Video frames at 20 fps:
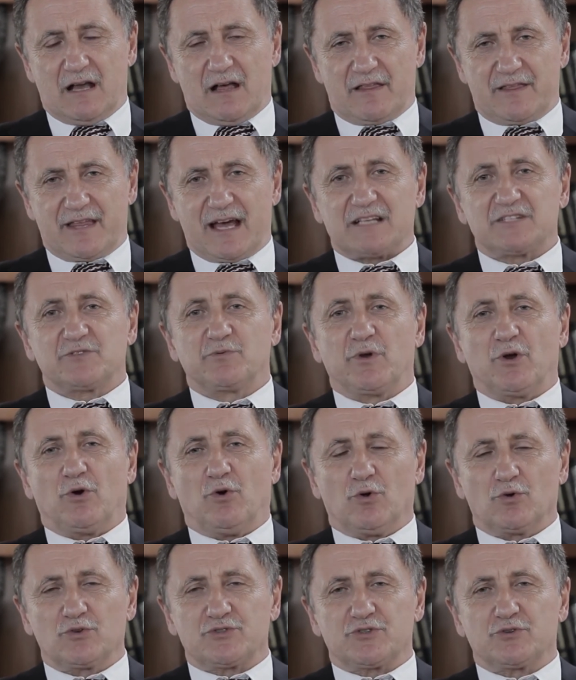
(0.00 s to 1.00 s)
Thus, we're
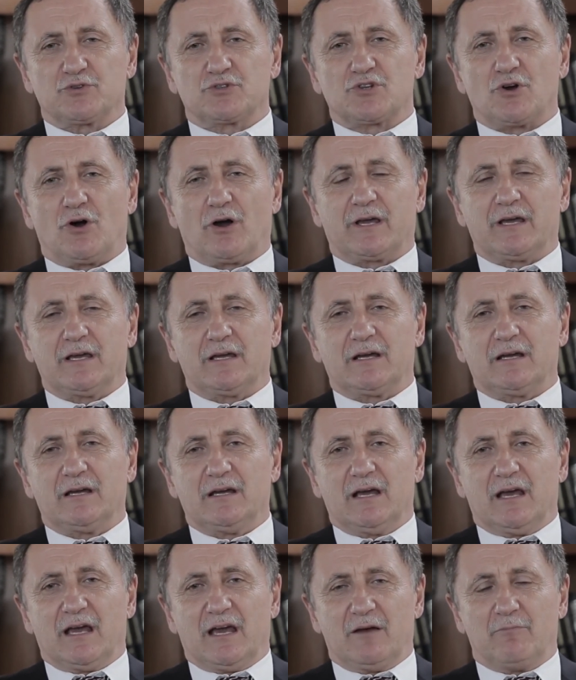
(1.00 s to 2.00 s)
also talking
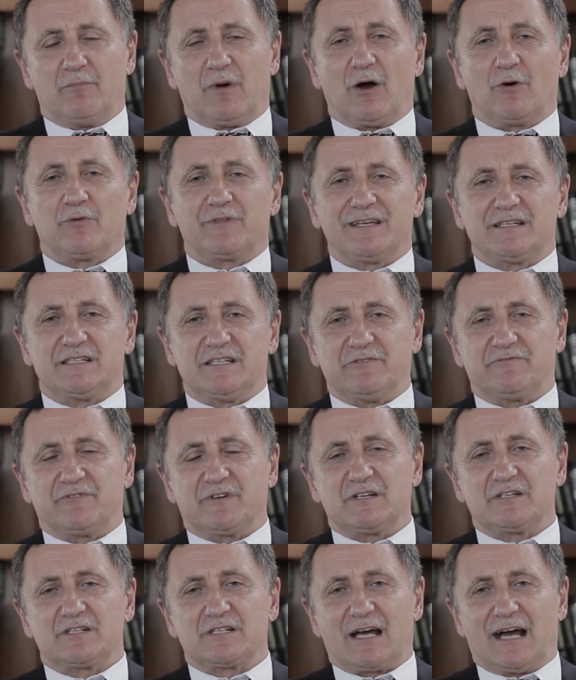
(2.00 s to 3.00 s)
about the
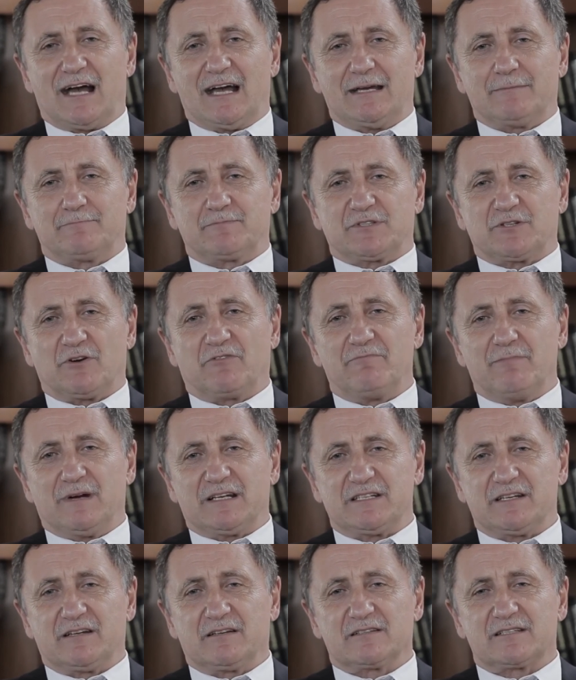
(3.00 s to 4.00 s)
different types of
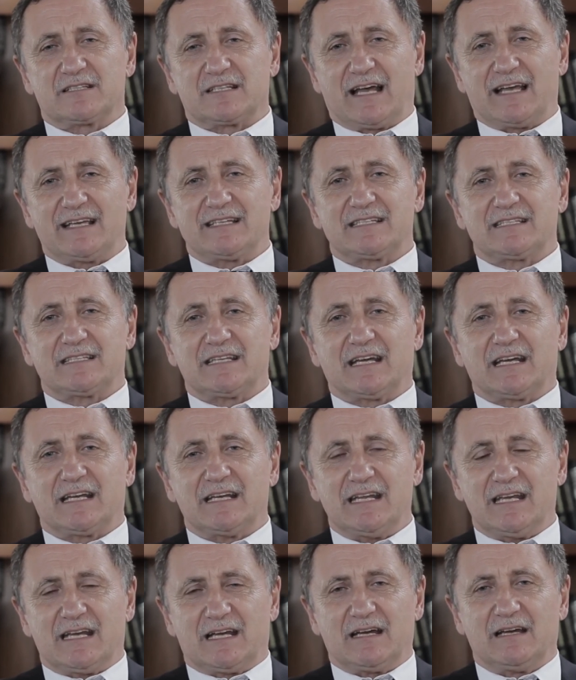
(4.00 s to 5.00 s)
material science
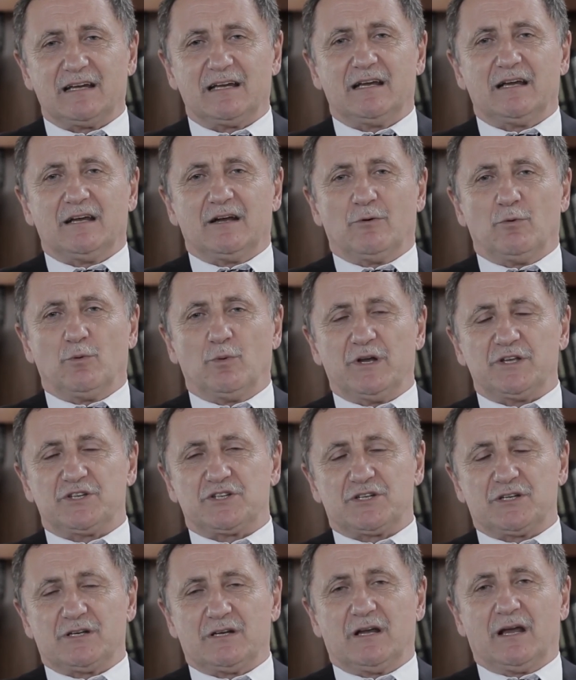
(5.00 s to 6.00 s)
technique
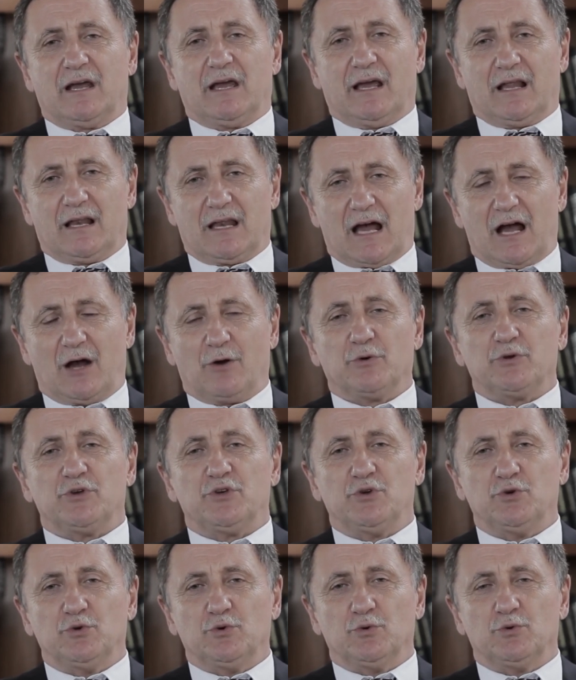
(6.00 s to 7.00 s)
which allow
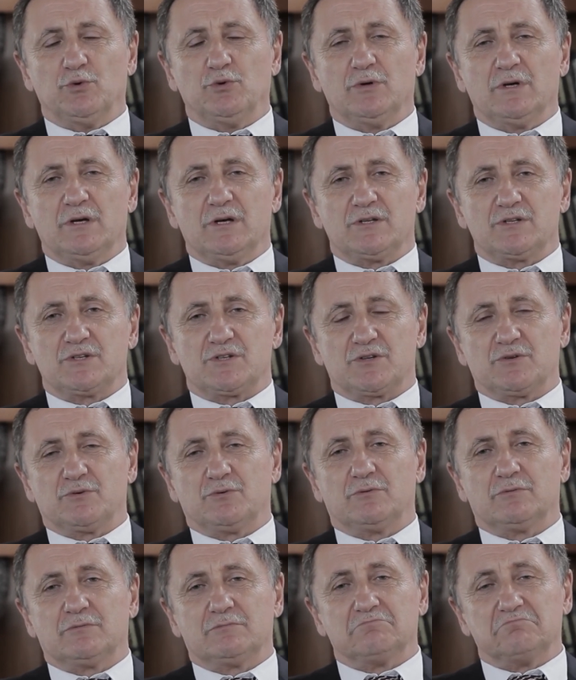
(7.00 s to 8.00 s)
you
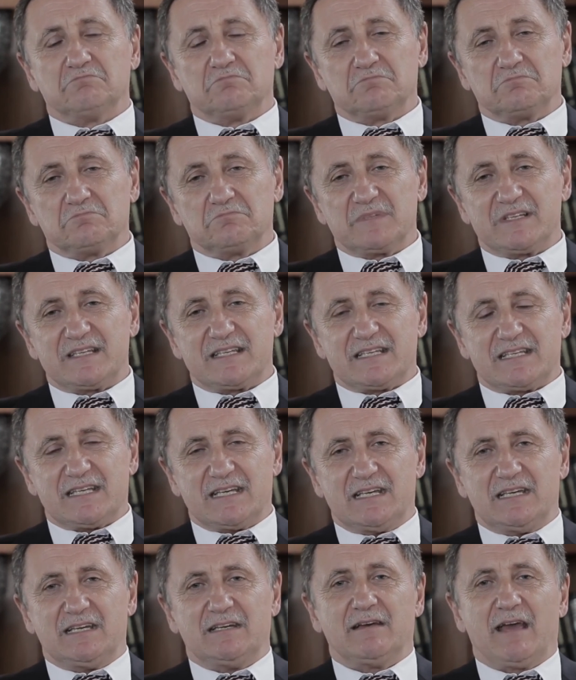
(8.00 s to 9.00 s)
to
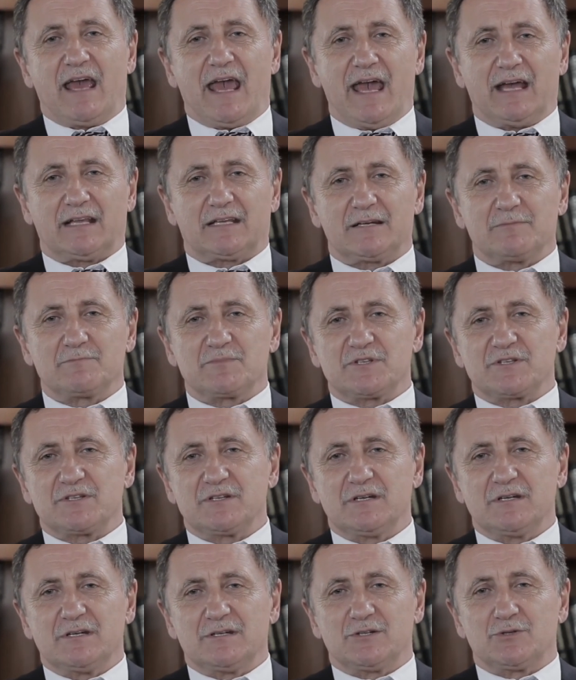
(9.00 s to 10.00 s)
see atoms,
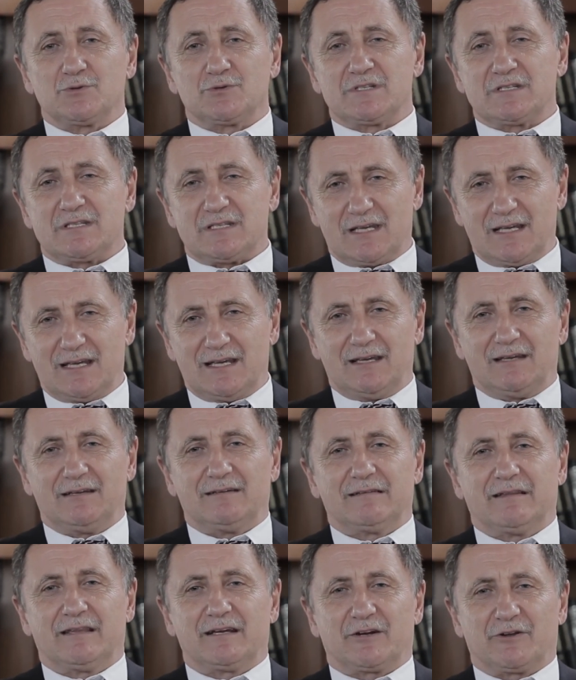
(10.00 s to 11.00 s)
to see
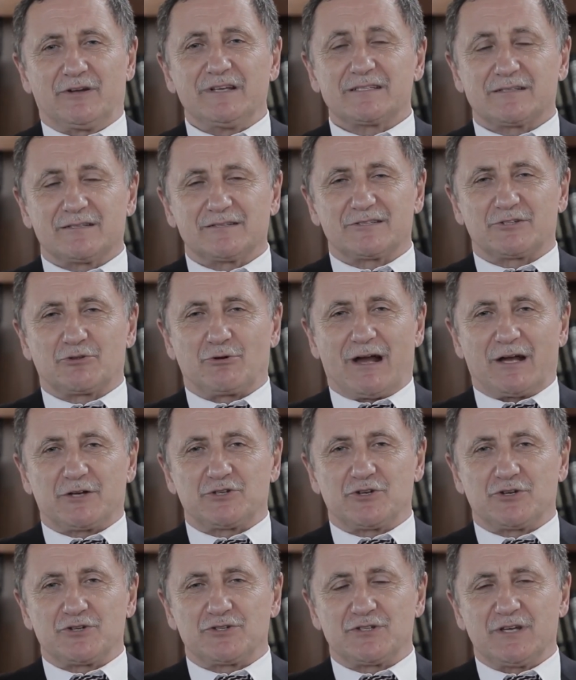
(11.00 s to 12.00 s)
the crystal
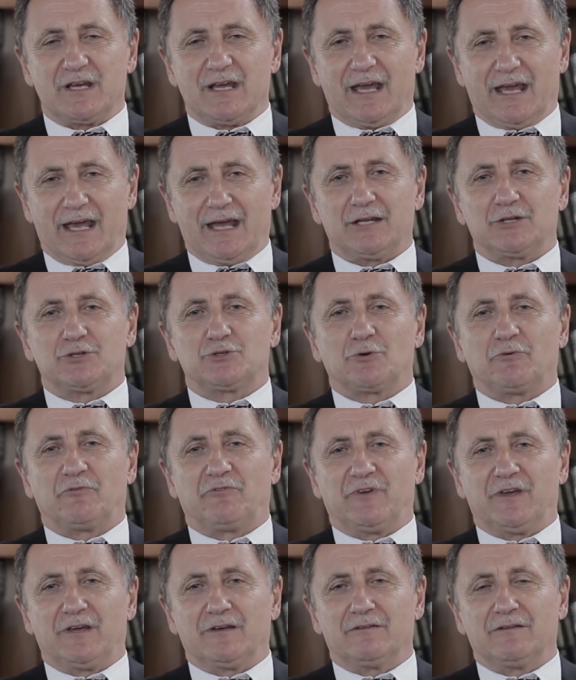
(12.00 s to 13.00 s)
structures, and to
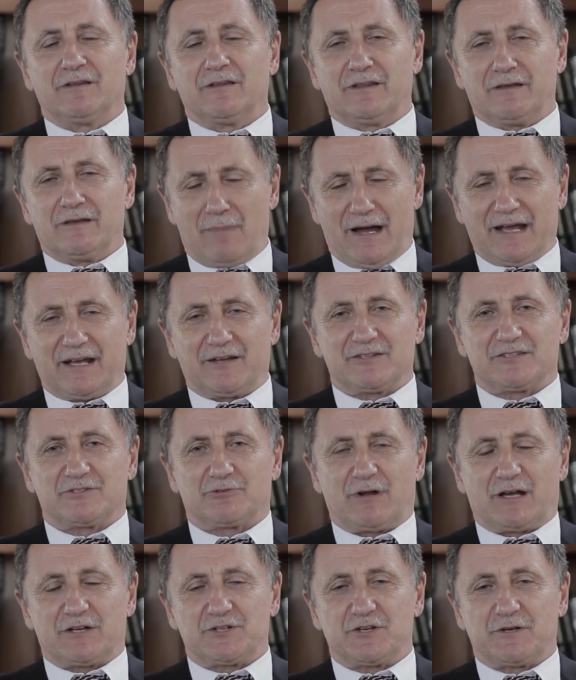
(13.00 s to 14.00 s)
feel the
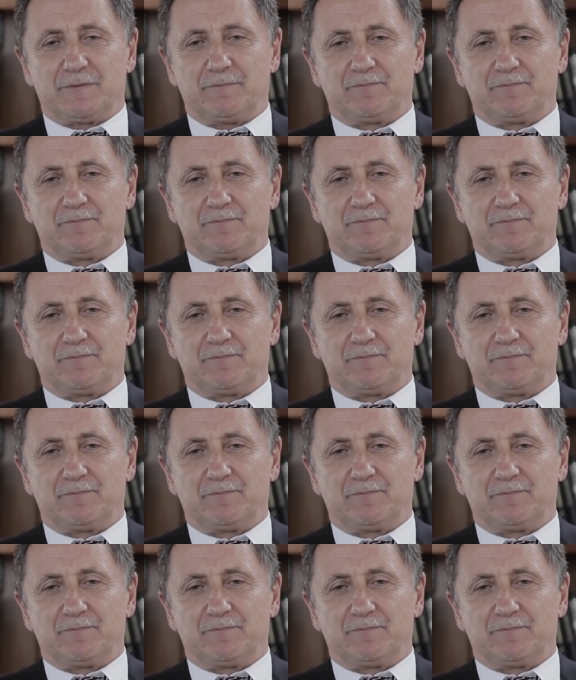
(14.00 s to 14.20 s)
microstructure.